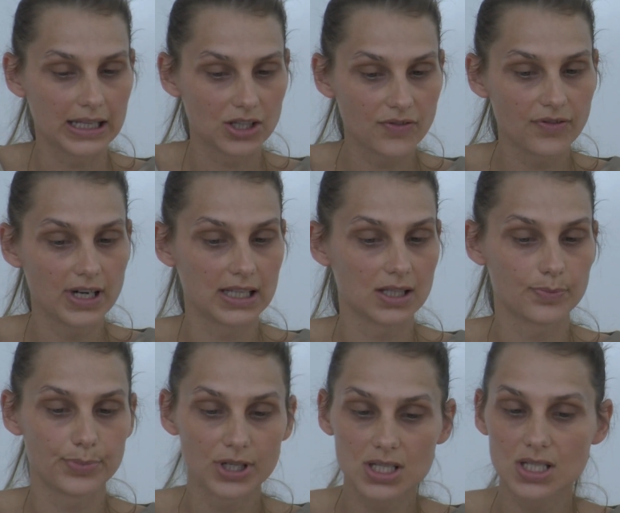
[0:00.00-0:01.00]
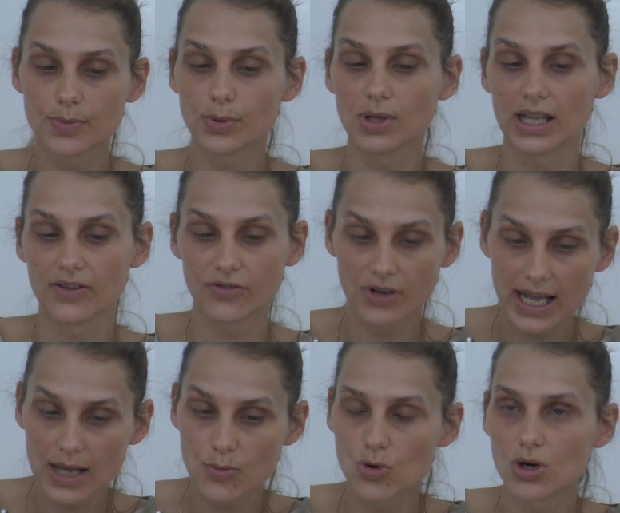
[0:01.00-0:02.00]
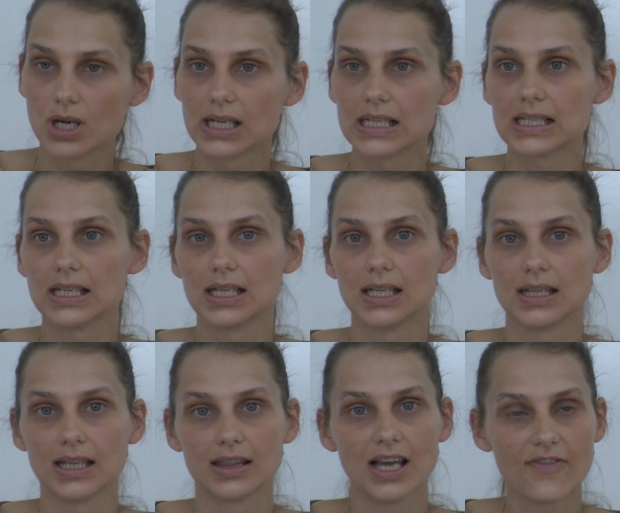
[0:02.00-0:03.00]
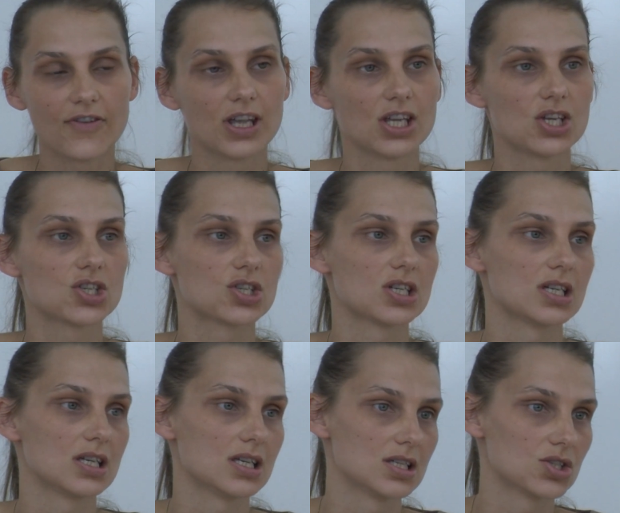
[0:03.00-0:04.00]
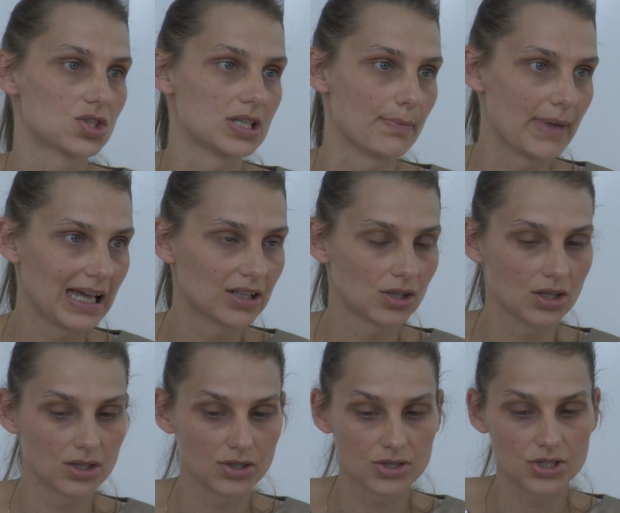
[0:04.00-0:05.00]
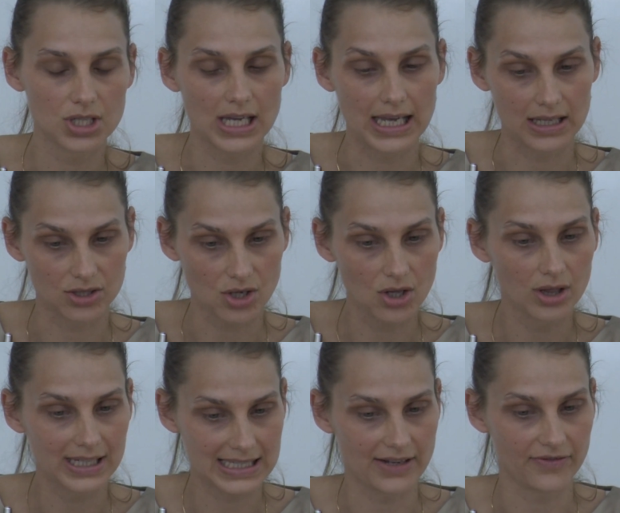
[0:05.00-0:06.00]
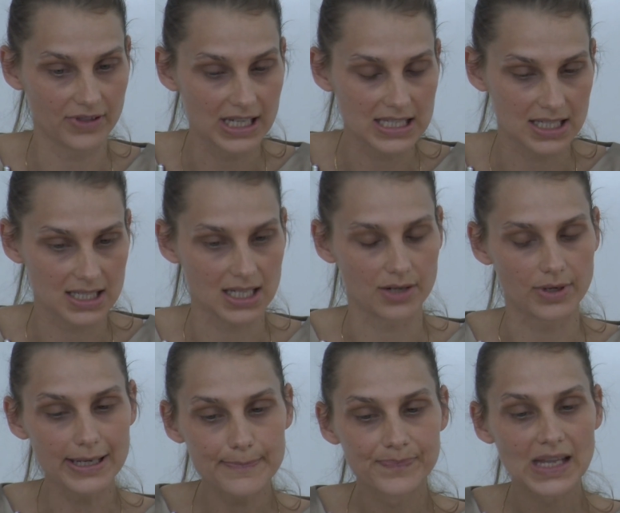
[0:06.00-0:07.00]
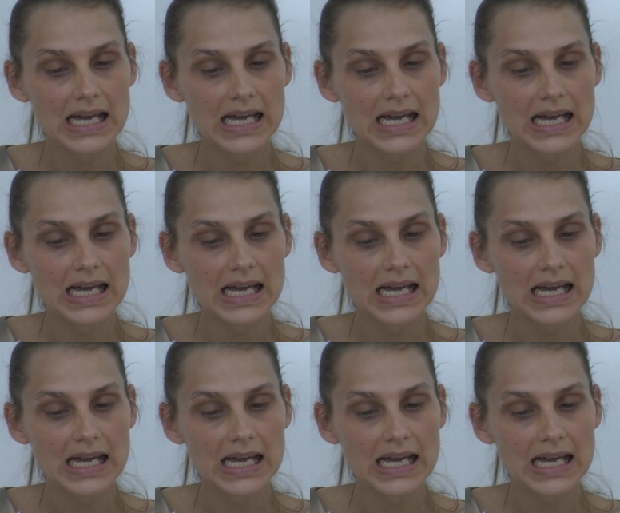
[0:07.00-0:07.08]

define principle and framework, the definitions, the methodology, and all the stuff necessary